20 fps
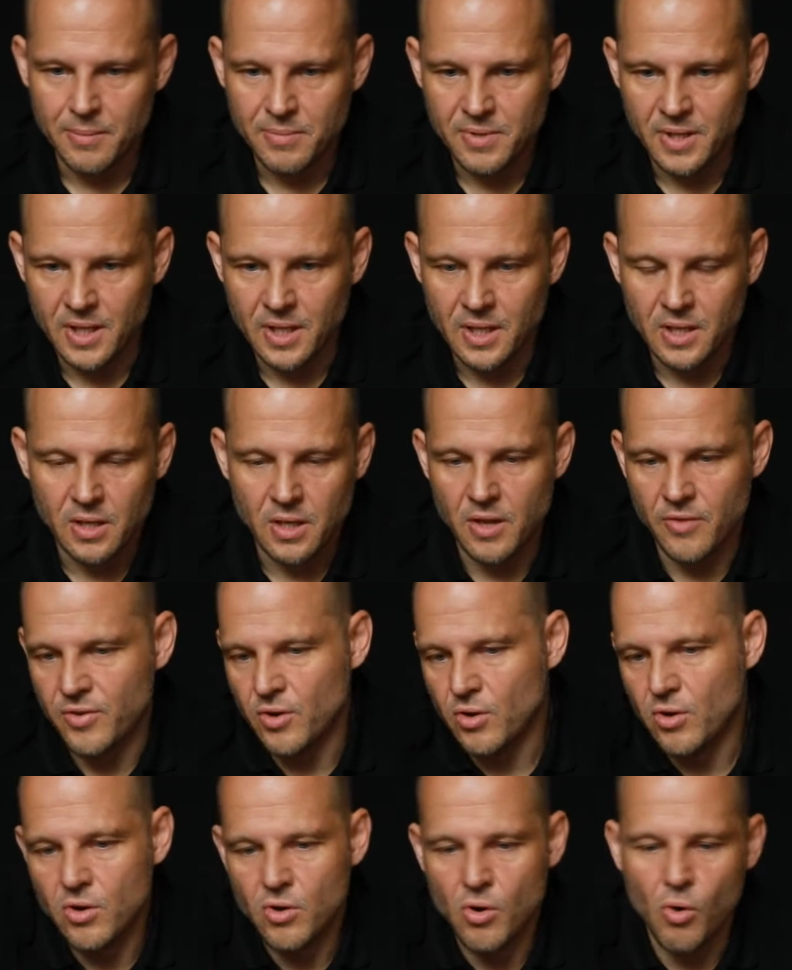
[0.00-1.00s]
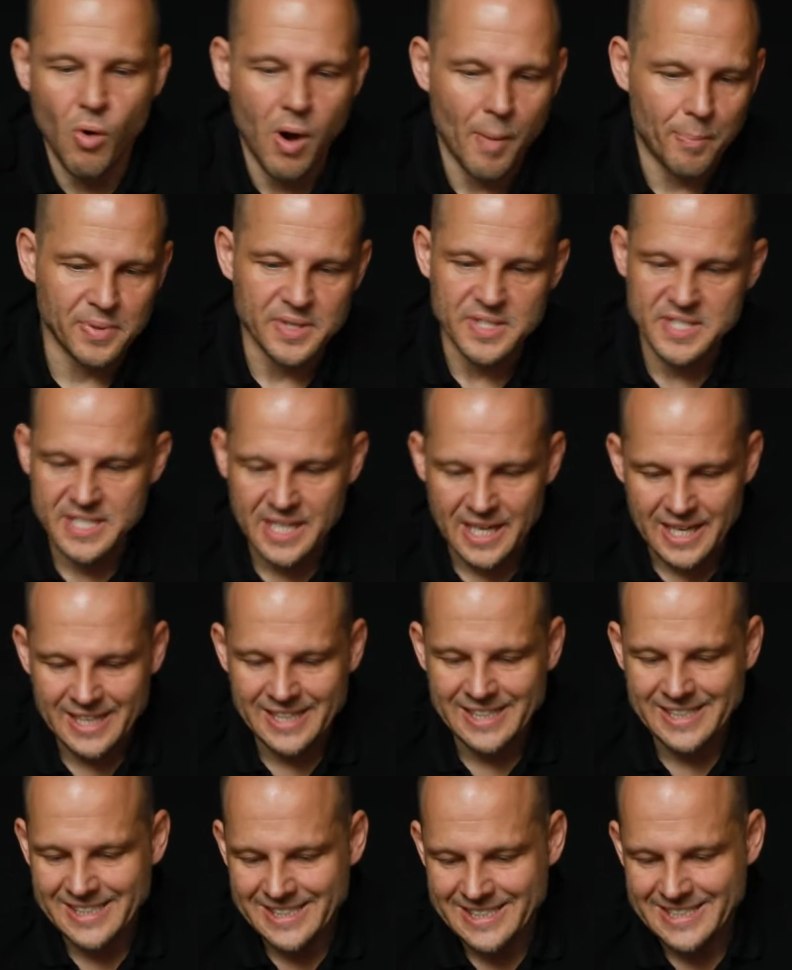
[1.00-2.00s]
thing if you go up in
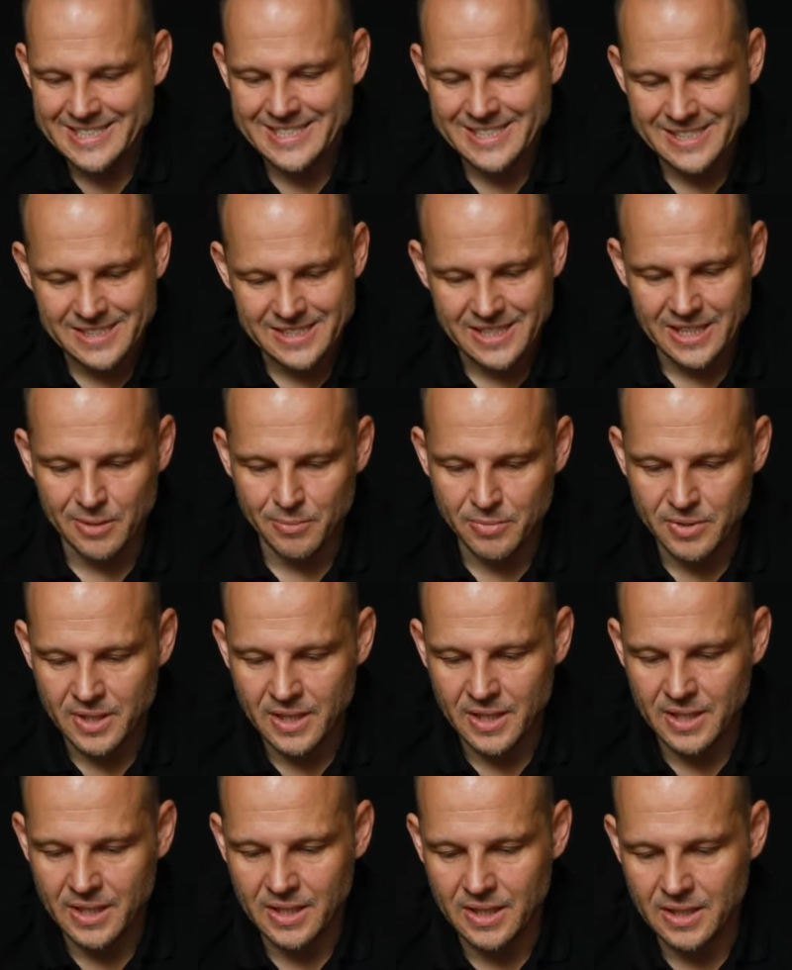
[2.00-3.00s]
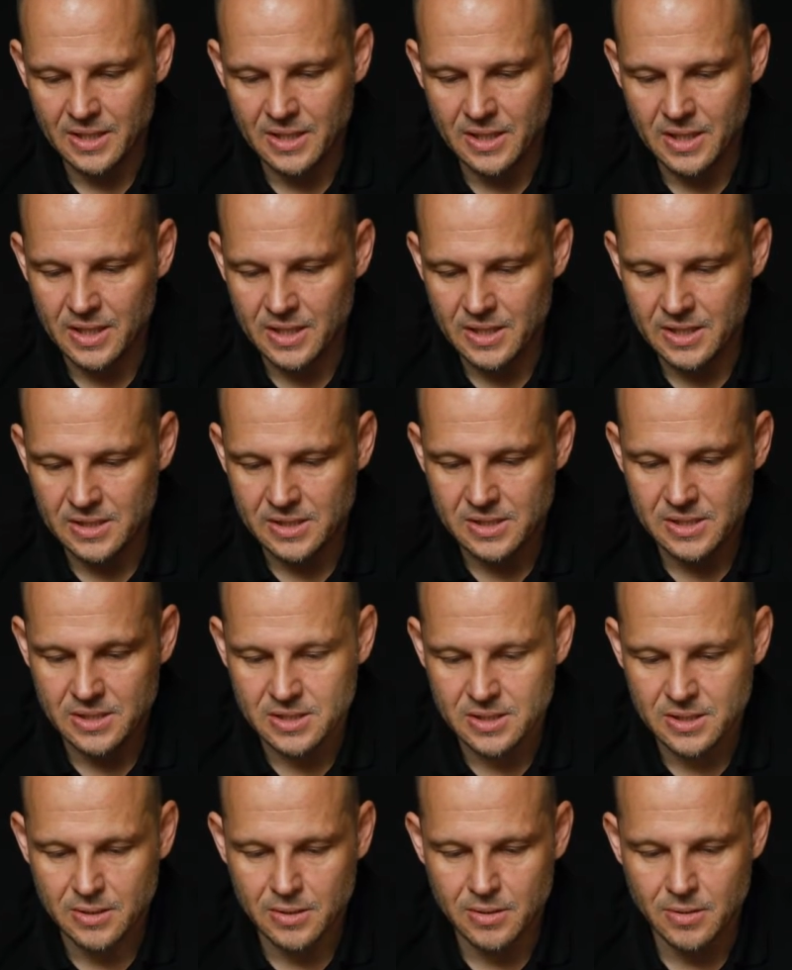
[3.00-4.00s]
size, same thing,
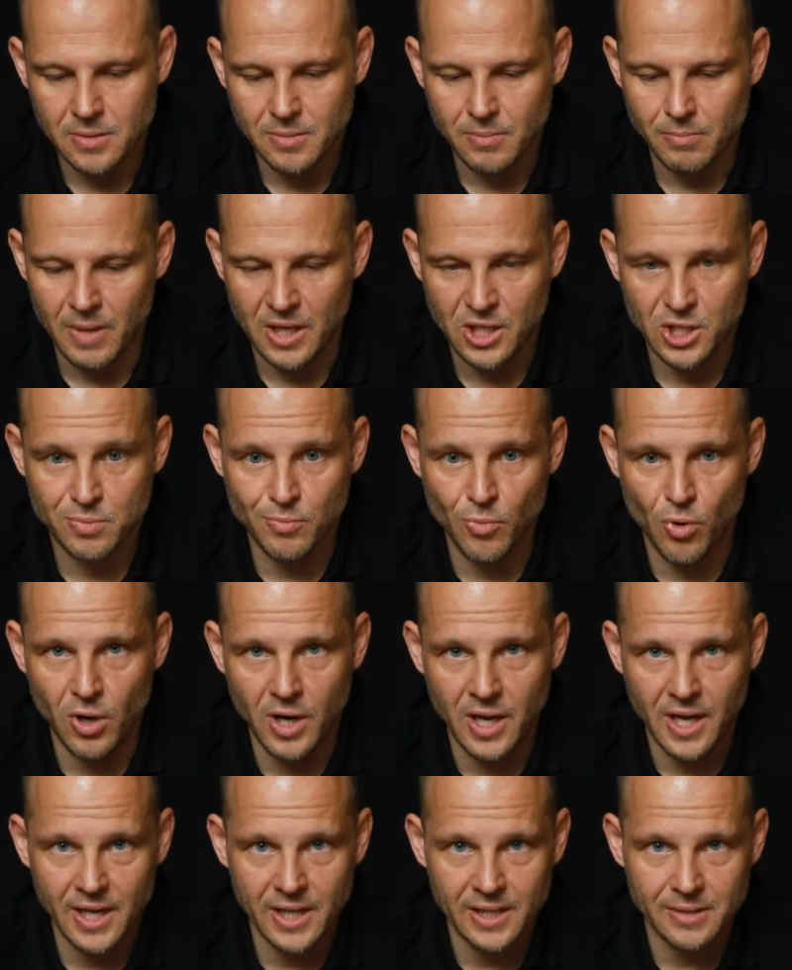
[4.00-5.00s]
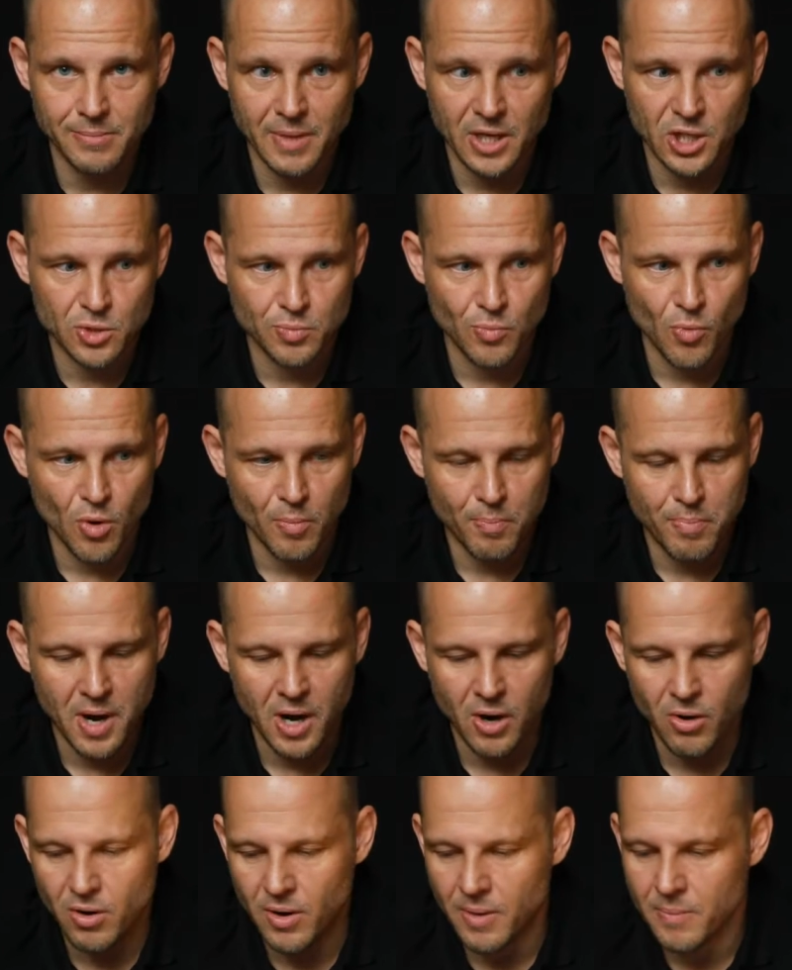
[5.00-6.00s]
it's much more light, much more
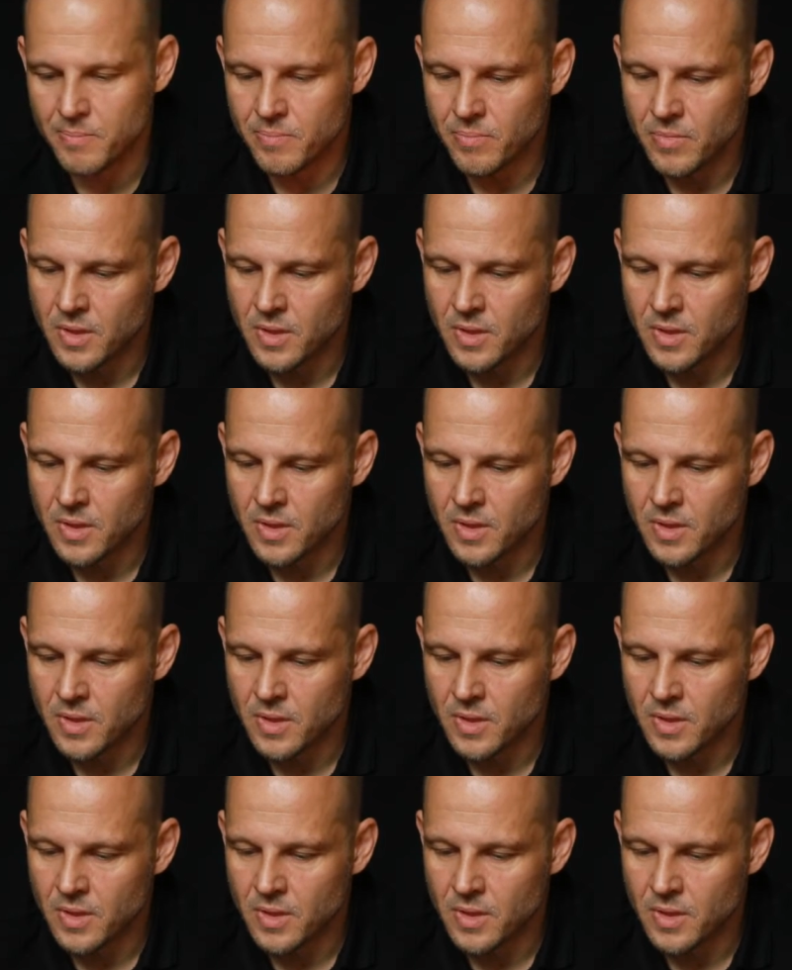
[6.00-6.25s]
power.